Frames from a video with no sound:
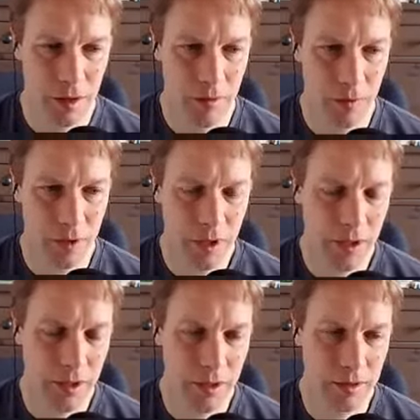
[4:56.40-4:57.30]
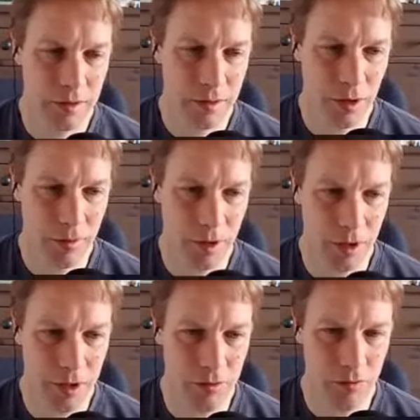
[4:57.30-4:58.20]
with any type that
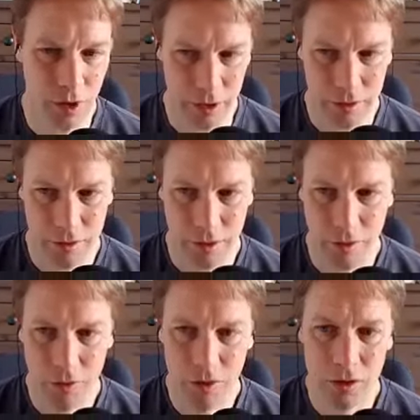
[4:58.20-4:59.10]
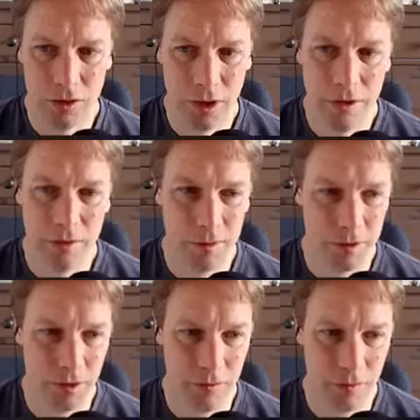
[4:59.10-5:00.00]
is write. So it all looks sensible
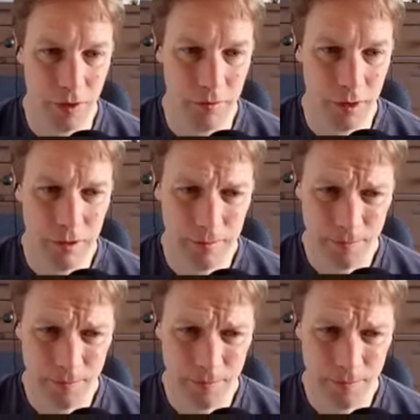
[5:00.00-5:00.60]
so far, right?